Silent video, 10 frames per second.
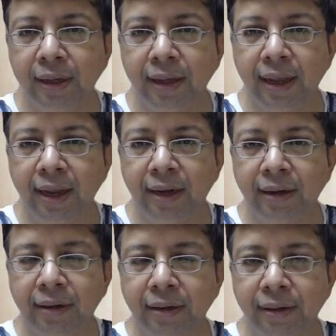
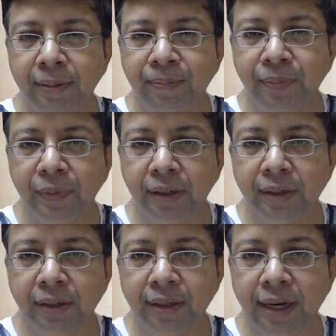And
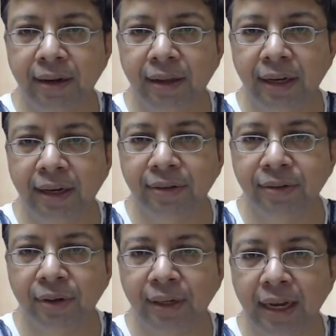that really
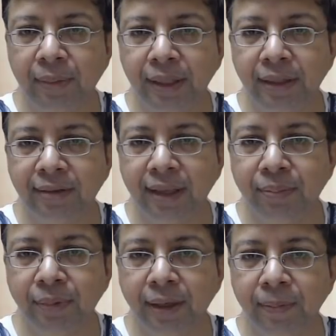does not tell me the
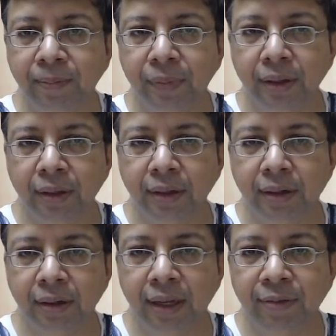same thing.
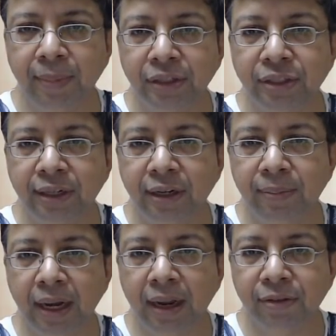And I mentioned it in
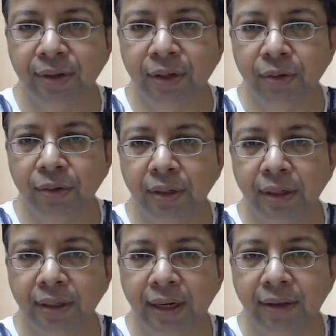my last video
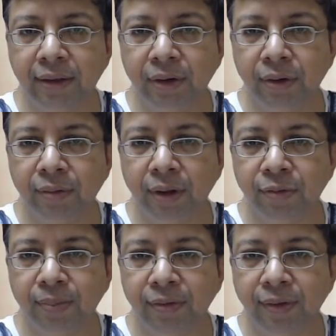that even on one
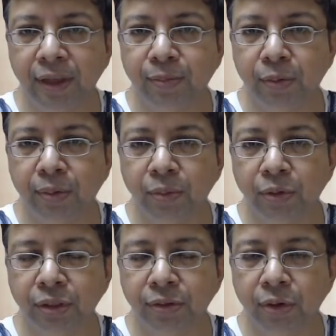of my Facebook
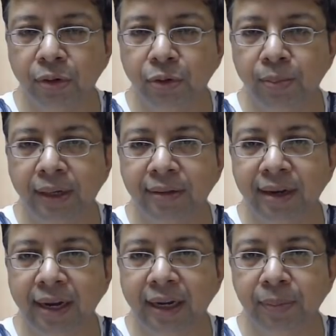promotions for 2 months,
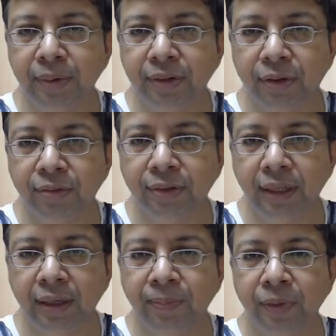90% of
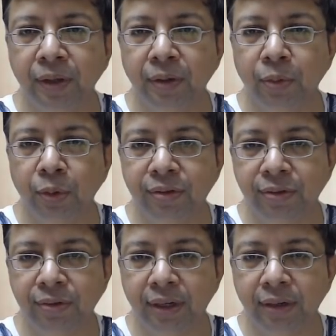the
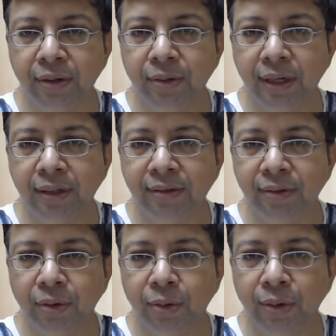posts were, that this is
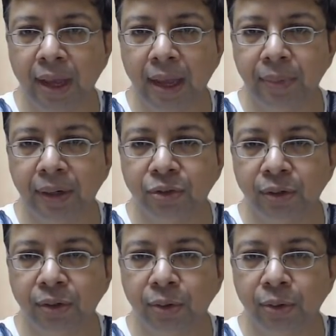not going to happen,
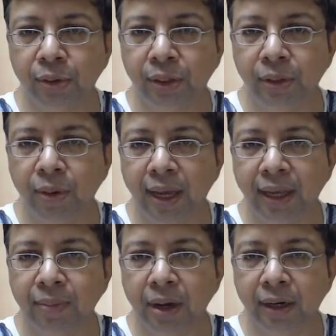shouldn't go to a new
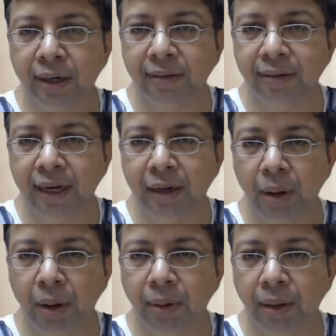high, market is
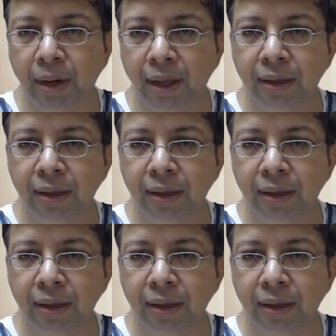rigged, blah, blah, blah.